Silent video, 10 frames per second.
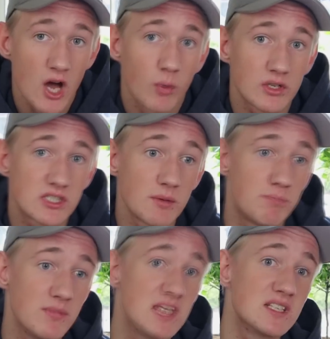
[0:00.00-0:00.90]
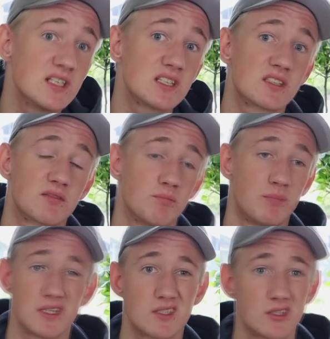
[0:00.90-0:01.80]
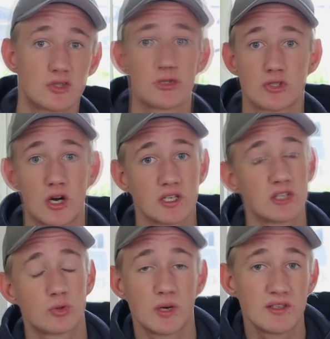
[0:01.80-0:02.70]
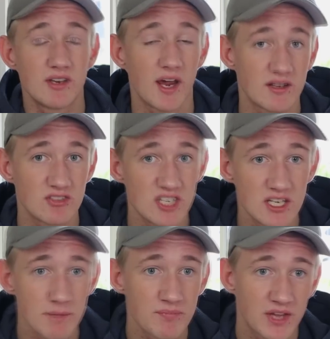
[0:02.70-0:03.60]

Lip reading: what's the easiest business to start in 2019